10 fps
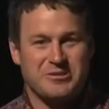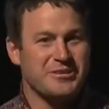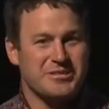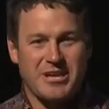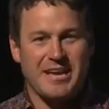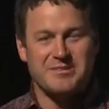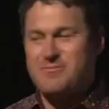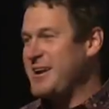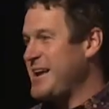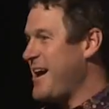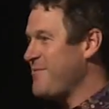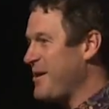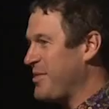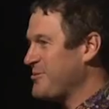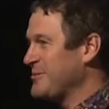You can change your mind halfway
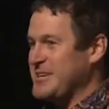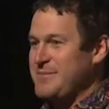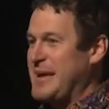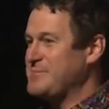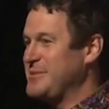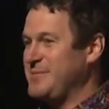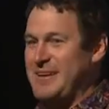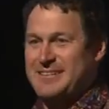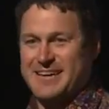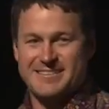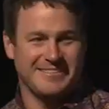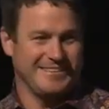through. It's going to be absolutely fantastic.